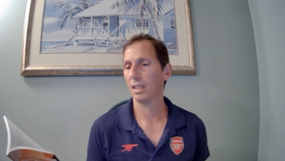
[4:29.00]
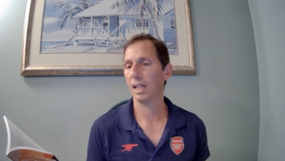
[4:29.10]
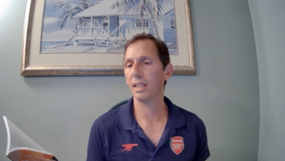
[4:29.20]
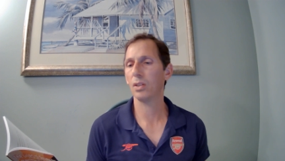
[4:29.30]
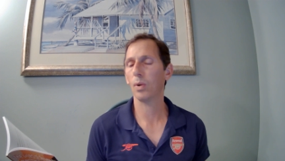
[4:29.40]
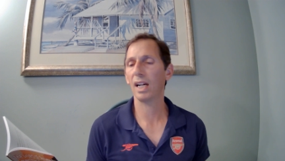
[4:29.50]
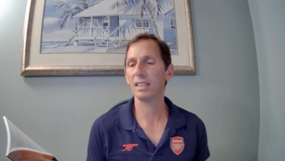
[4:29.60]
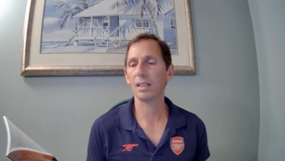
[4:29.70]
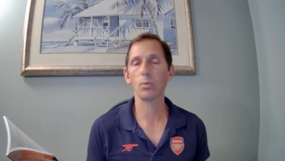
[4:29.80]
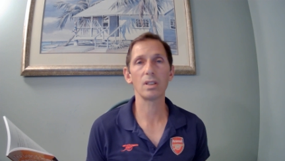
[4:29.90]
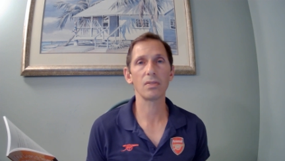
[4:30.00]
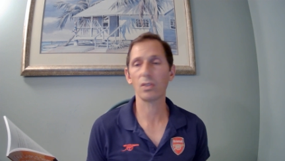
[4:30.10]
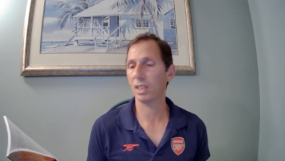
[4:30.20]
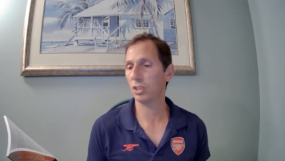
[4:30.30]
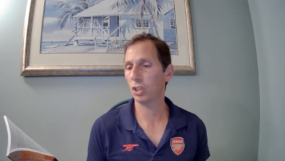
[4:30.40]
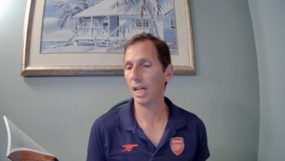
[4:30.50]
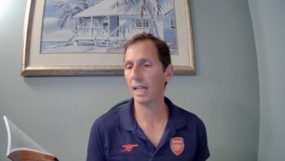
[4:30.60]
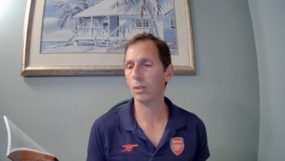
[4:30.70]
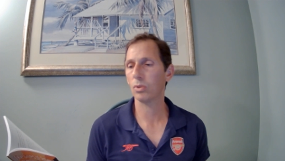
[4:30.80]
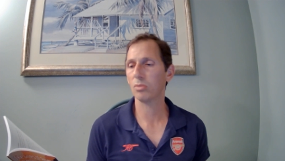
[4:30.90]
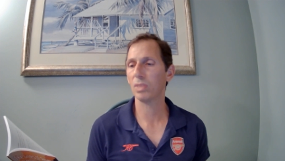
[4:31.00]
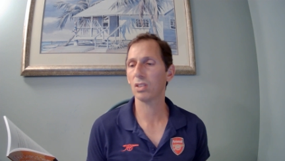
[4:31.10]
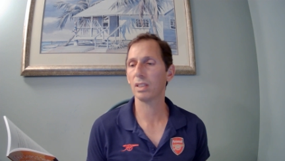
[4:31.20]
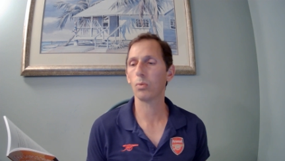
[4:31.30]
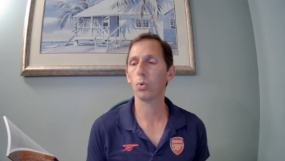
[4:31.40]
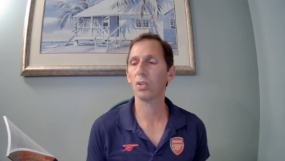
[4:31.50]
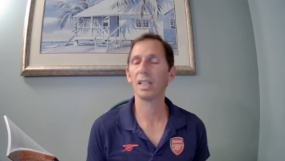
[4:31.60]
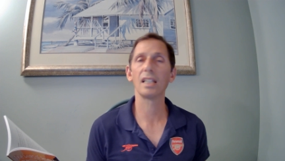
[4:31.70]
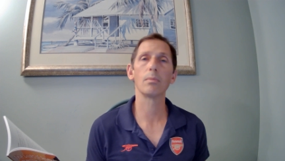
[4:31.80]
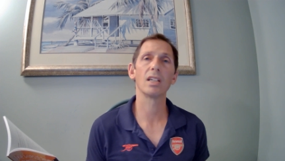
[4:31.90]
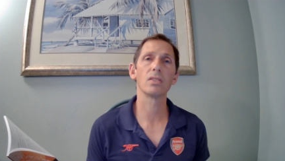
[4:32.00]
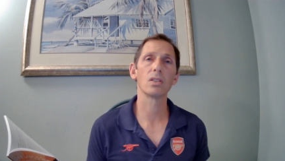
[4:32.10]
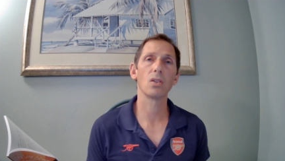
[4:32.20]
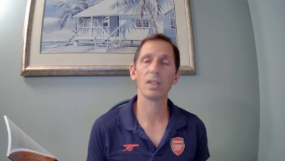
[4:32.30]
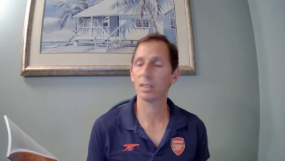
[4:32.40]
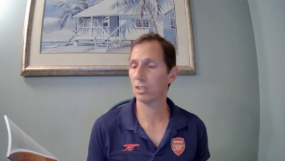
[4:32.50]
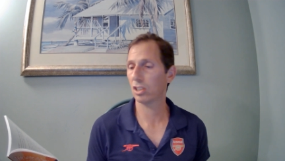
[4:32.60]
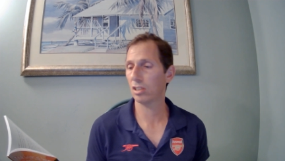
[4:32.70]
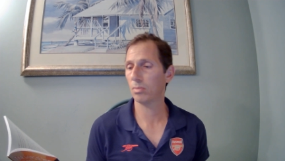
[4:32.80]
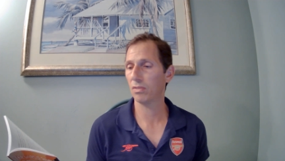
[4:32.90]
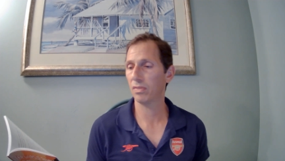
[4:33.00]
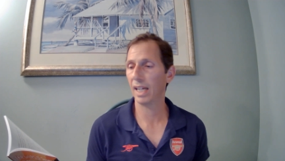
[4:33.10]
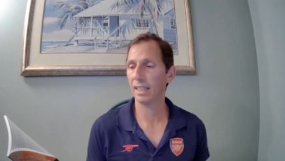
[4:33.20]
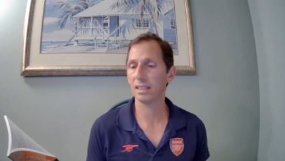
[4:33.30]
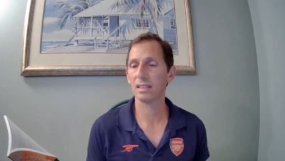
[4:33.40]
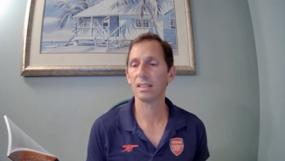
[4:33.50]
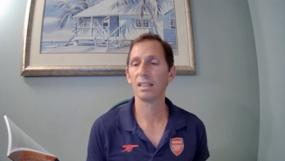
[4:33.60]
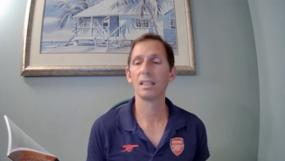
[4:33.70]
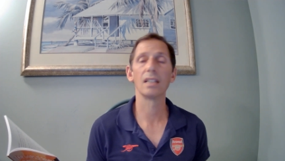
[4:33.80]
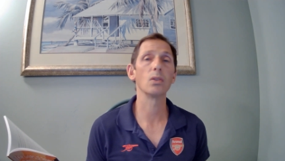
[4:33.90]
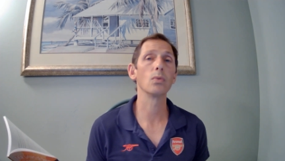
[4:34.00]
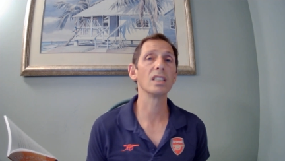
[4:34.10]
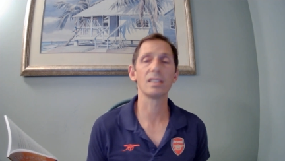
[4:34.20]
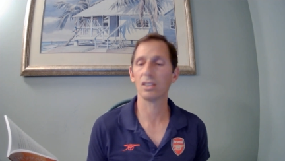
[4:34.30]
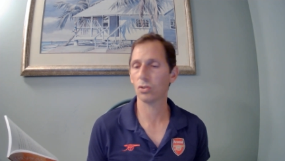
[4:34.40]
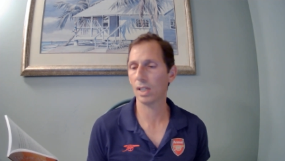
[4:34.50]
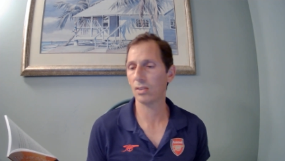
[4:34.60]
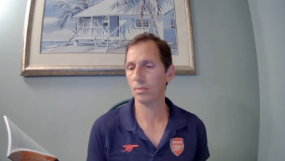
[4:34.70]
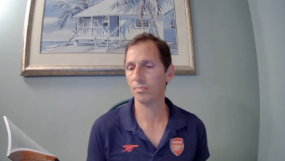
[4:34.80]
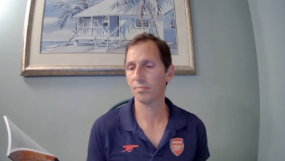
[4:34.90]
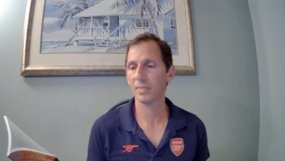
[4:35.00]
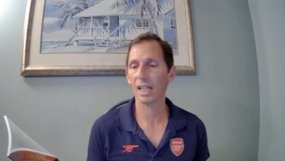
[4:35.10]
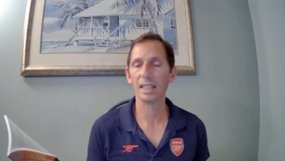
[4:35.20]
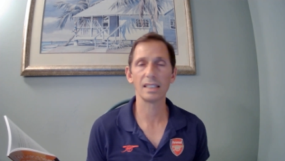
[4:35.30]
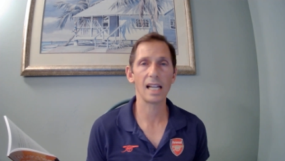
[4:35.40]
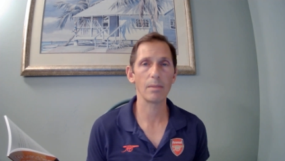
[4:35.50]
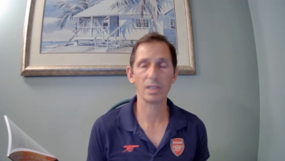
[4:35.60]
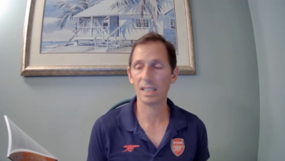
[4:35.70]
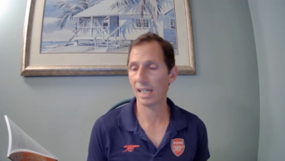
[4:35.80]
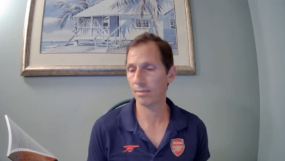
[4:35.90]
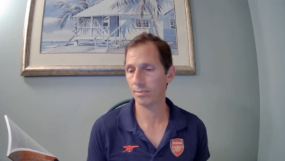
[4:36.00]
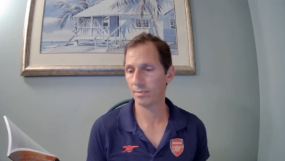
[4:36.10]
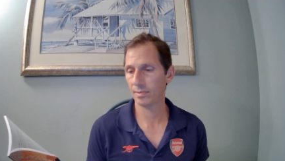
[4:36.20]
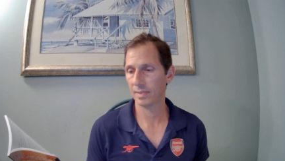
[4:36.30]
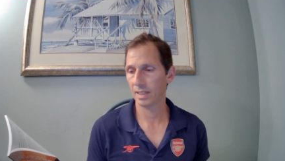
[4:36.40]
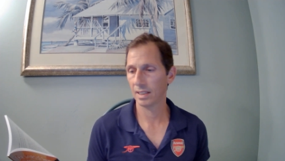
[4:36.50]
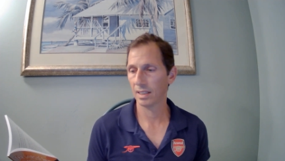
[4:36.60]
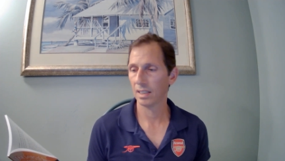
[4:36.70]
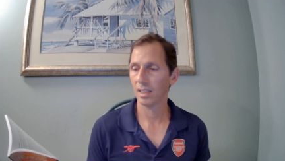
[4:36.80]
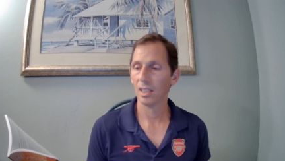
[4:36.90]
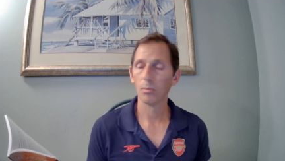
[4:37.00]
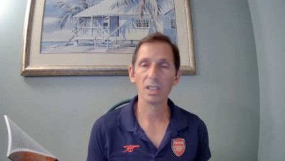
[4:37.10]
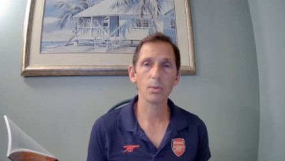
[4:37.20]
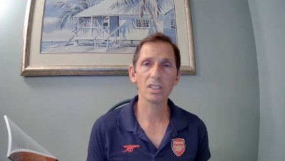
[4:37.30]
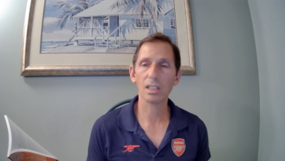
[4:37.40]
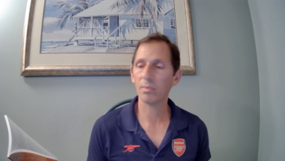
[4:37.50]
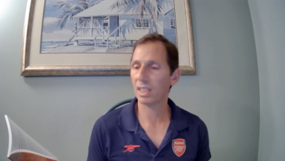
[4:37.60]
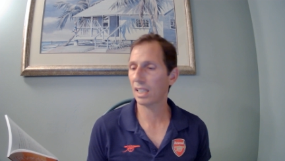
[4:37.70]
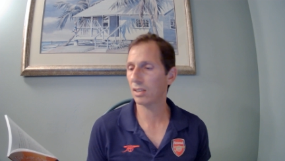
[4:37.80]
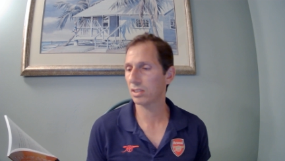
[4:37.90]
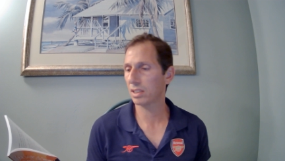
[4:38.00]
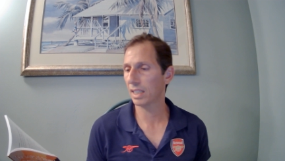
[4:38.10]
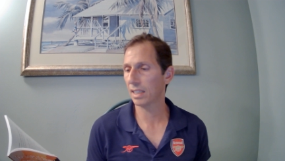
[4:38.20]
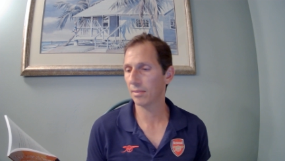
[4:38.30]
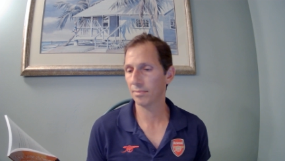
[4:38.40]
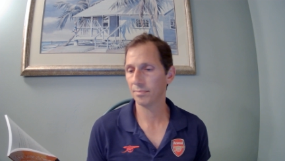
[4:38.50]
Otherwise, I would have thought Jack was merely worrying about the long-term effects of the recent drought on his habitat. But there was something else there.